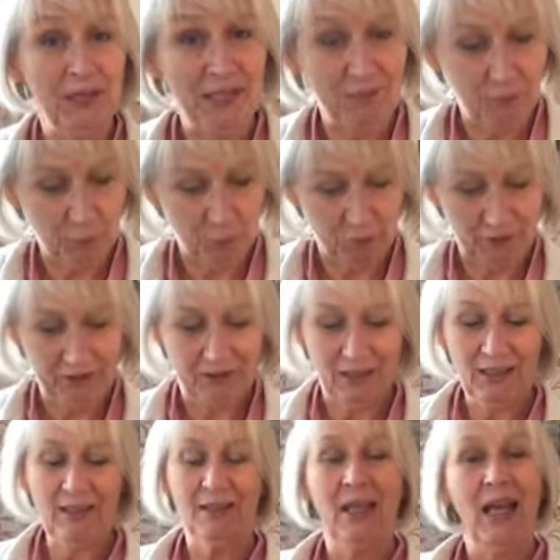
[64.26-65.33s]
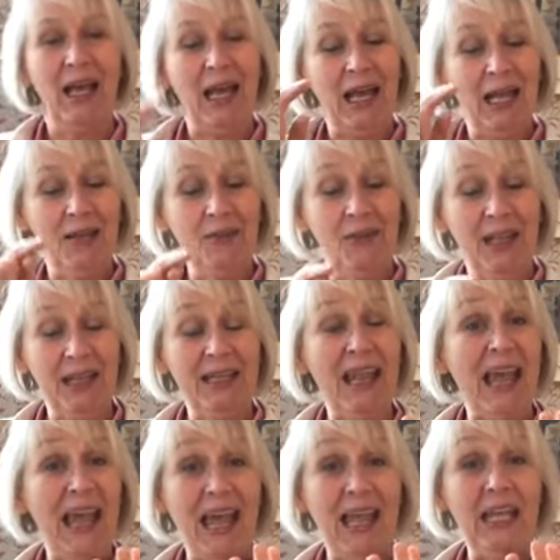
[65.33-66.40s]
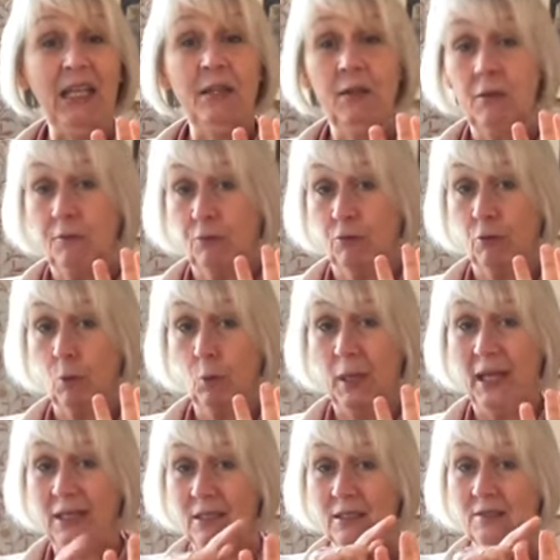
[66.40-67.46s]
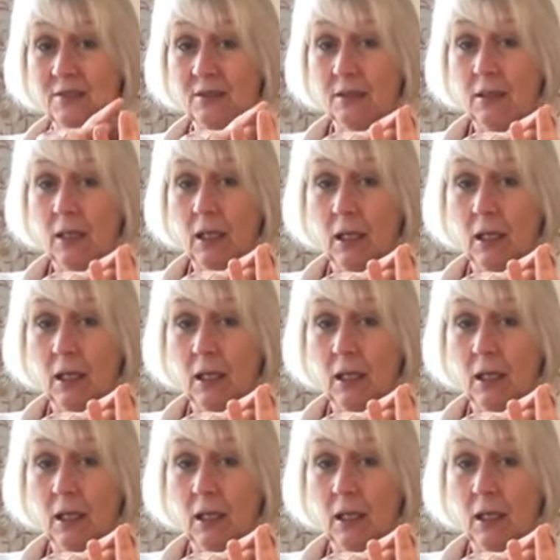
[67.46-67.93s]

B for breathing, and then A for awareness.